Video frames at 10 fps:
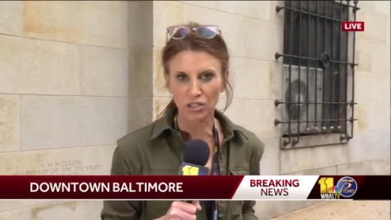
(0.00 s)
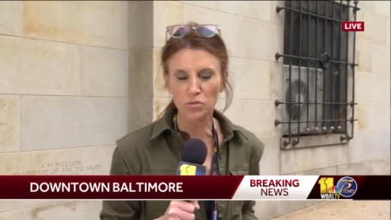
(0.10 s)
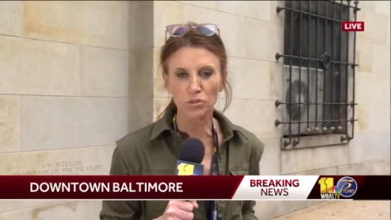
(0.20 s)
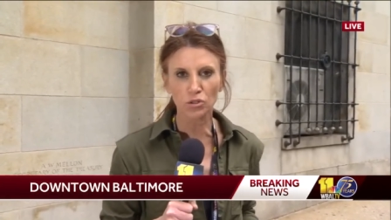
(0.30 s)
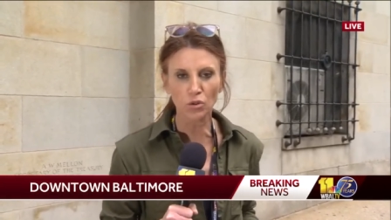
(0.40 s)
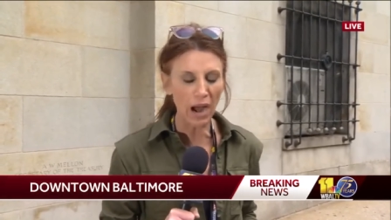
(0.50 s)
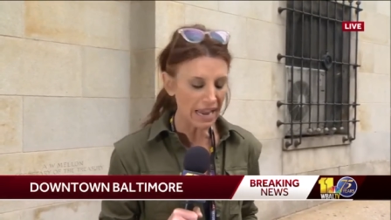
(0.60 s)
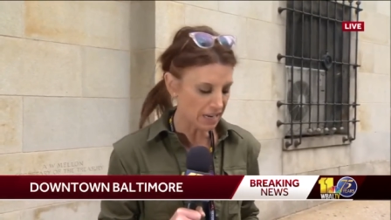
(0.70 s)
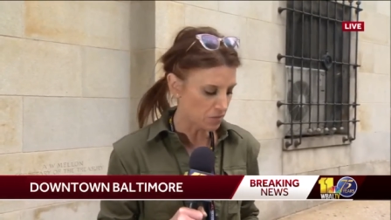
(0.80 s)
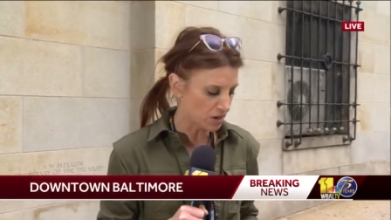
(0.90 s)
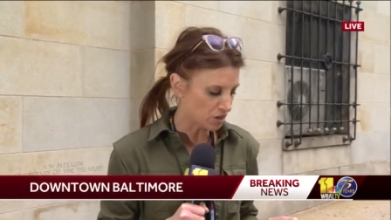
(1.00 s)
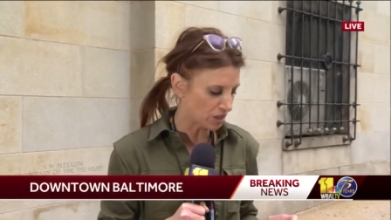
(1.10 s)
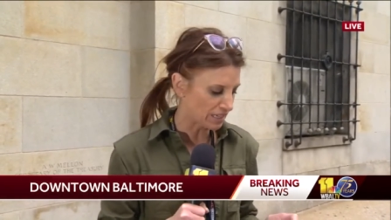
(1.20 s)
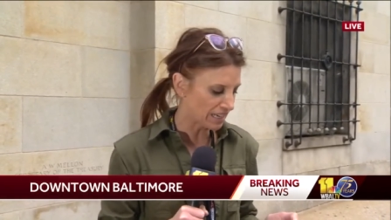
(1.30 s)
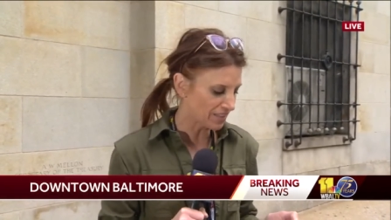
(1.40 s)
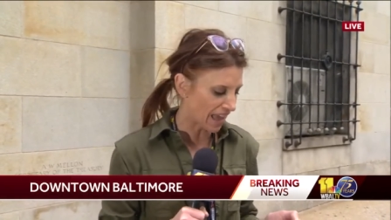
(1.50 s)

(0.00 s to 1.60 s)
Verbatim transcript: She was crying when she did